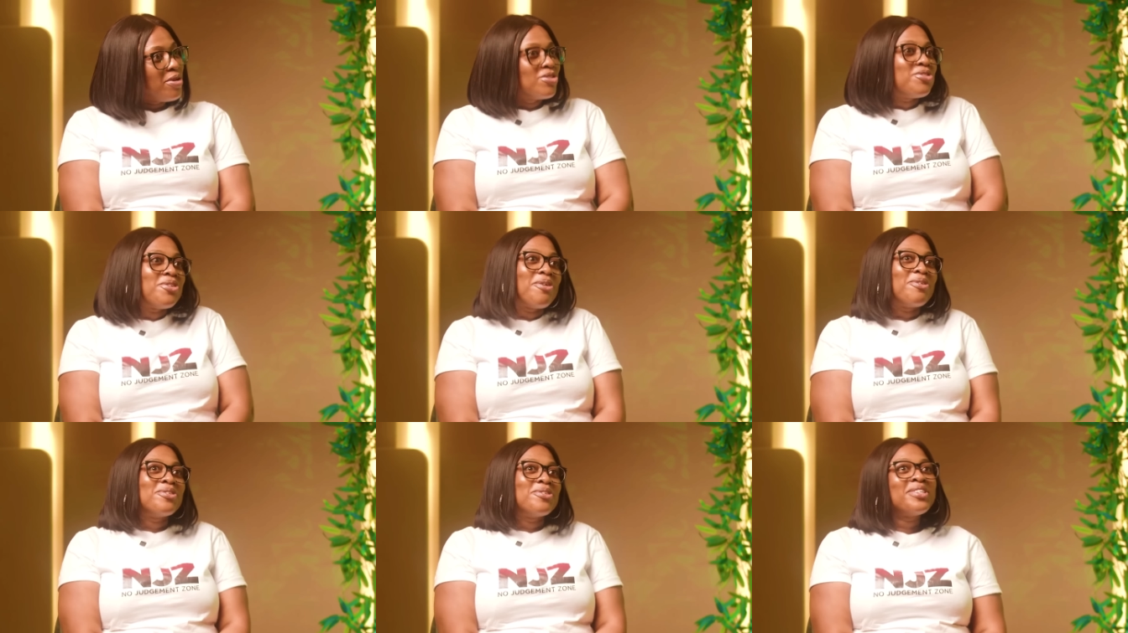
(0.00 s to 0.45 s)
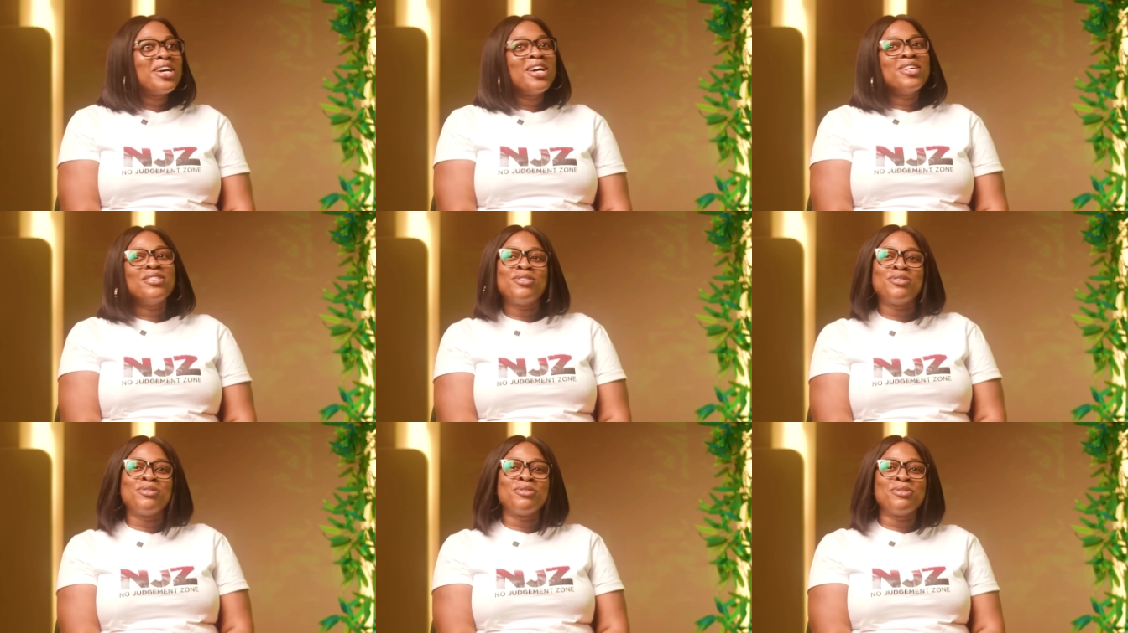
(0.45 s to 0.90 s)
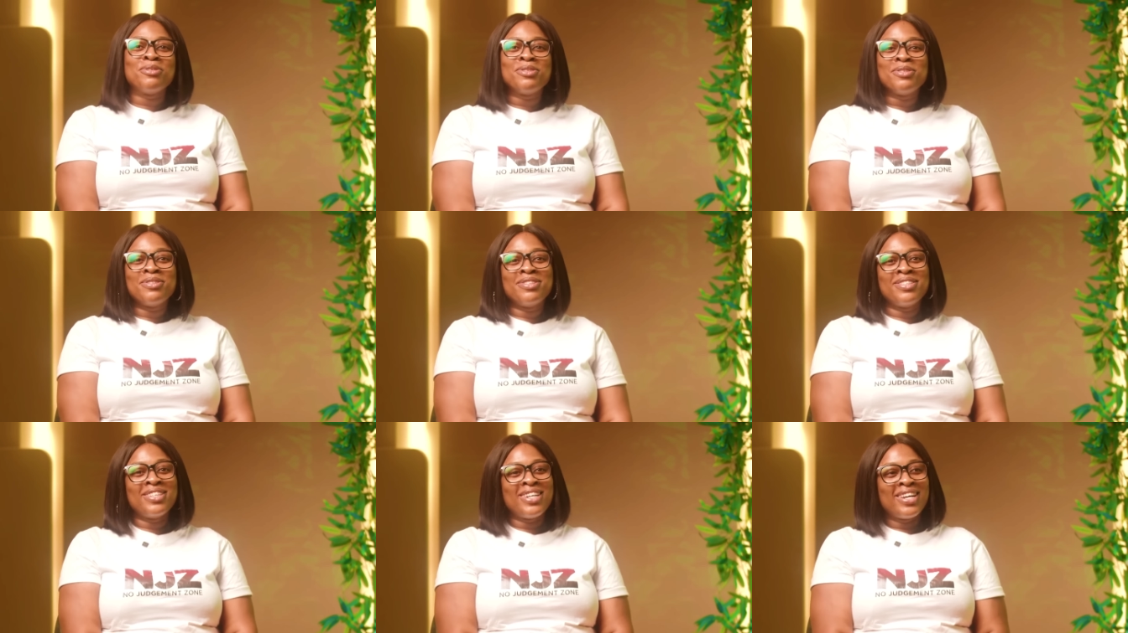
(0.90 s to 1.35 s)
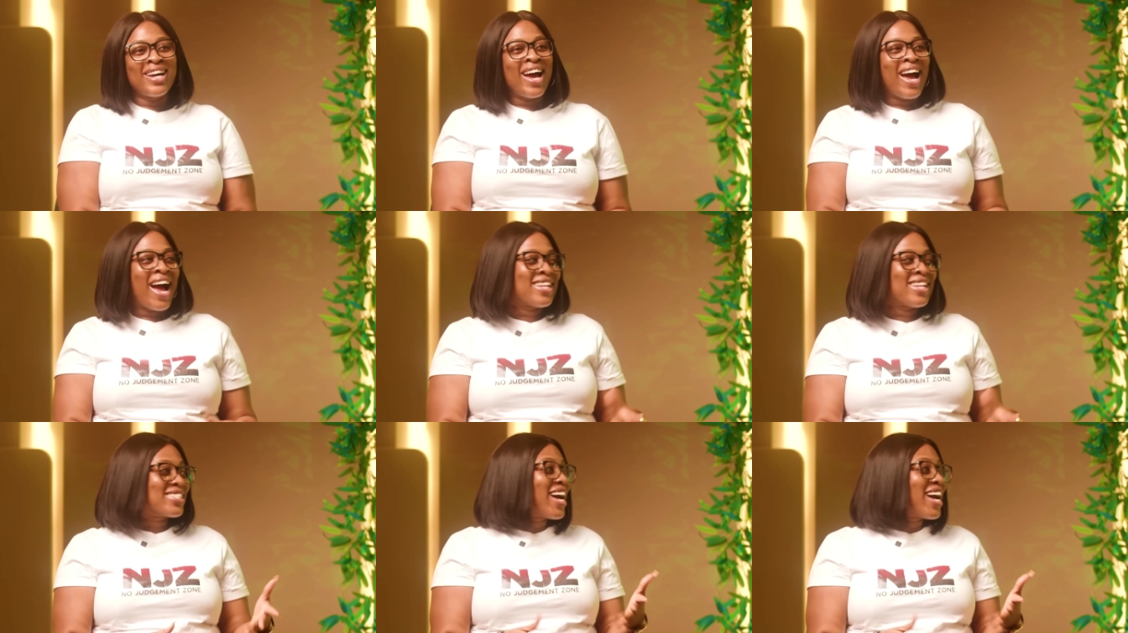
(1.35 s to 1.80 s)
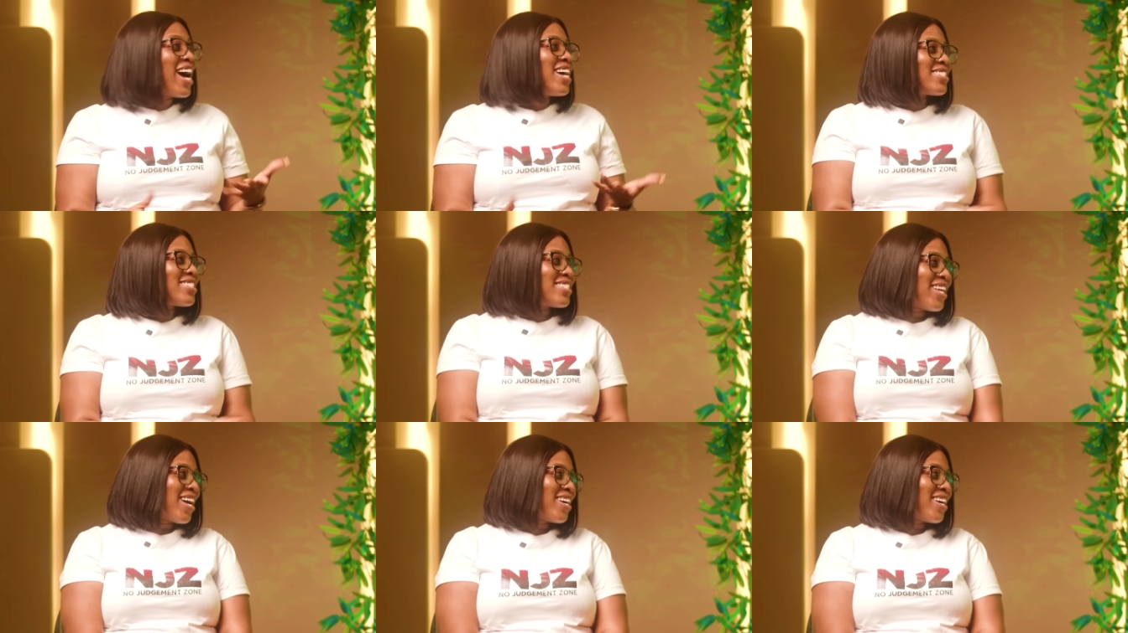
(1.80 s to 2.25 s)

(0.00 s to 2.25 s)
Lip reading: So I was trying to act gangster.